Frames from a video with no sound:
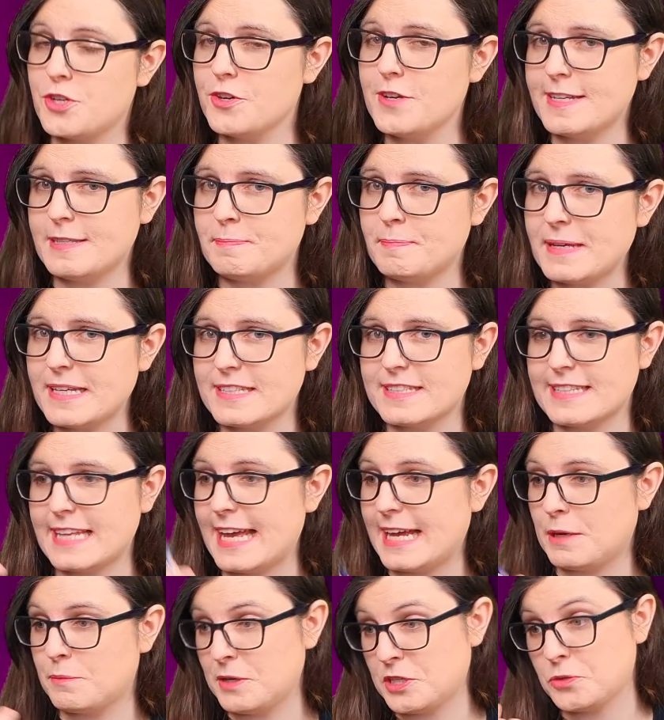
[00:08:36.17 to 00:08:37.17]
USB
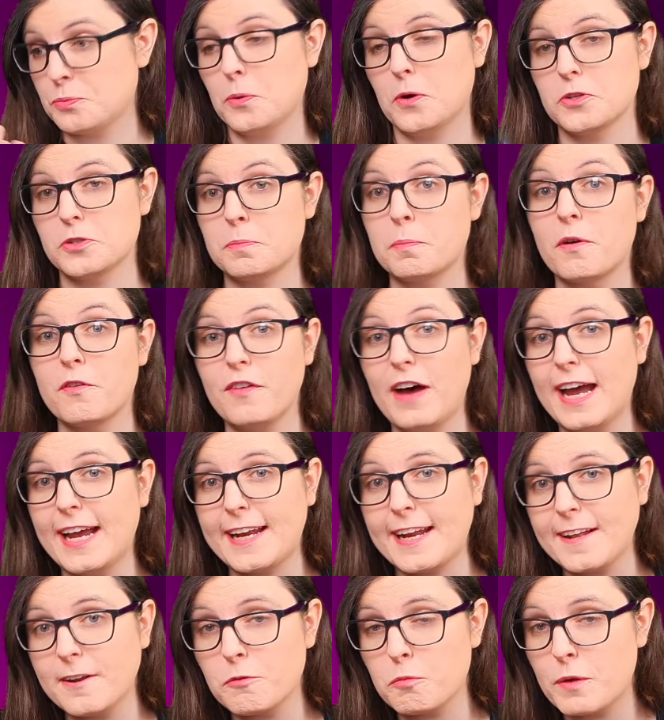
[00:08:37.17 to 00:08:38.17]
stick, which was
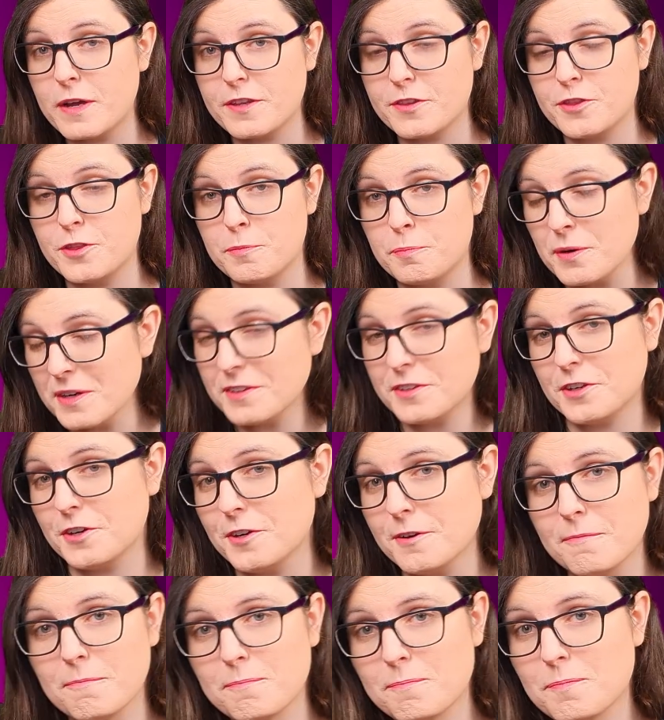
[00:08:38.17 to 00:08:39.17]
provided with the
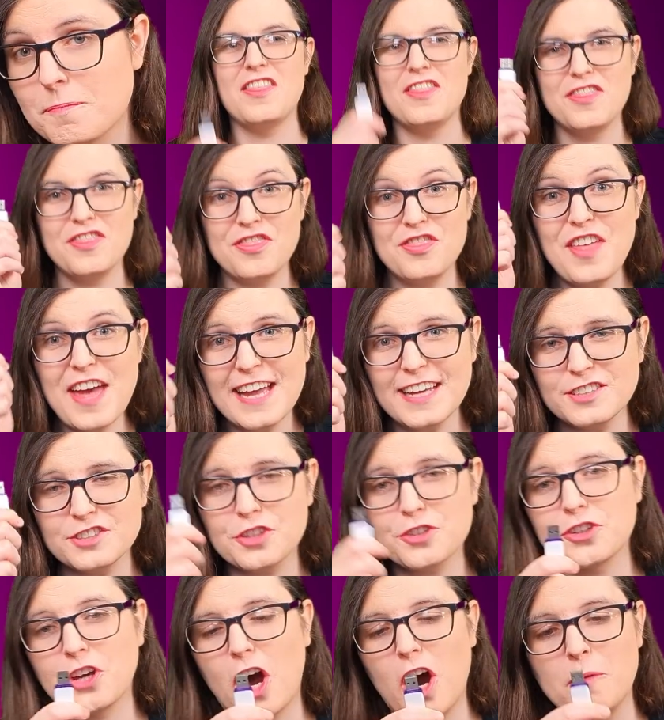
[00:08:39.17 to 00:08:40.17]
printer. Then
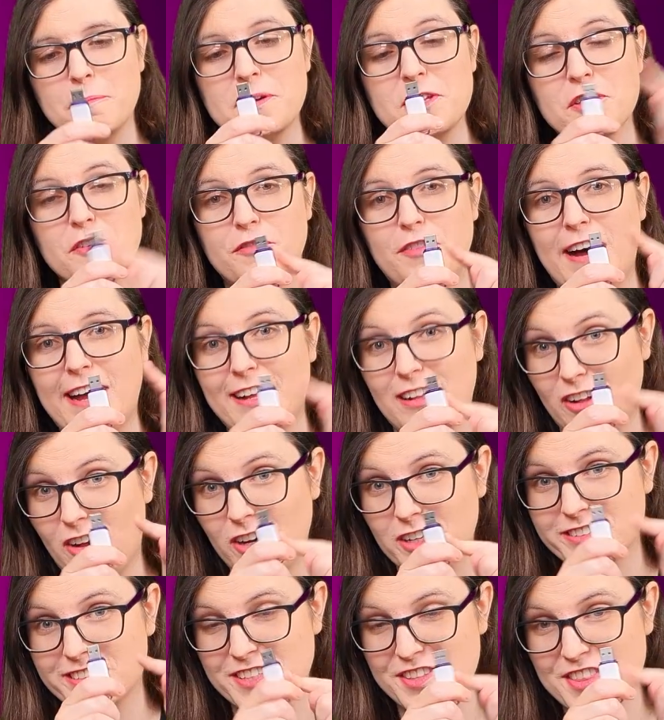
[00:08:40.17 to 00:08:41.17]
you copy the file
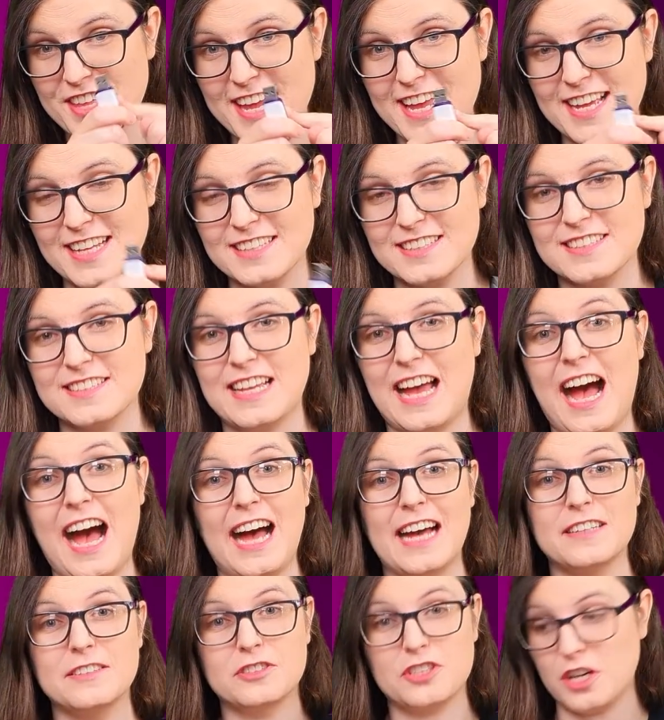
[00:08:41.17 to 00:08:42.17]
onto this
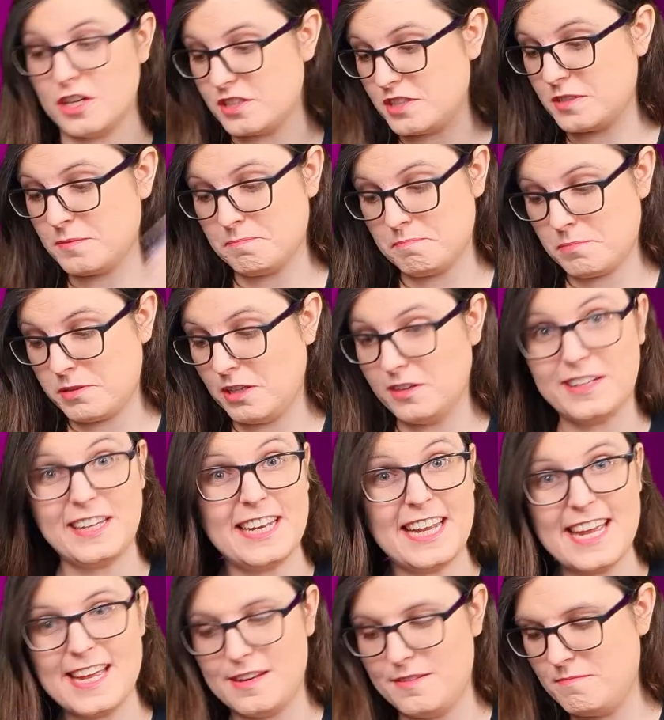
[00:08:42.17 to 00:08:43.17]
and just plug it
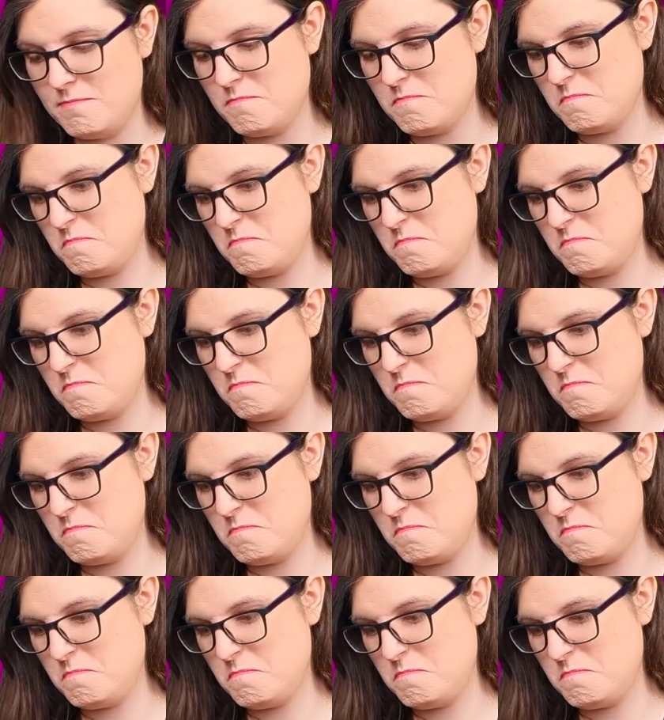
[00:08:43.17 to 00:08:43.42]
in.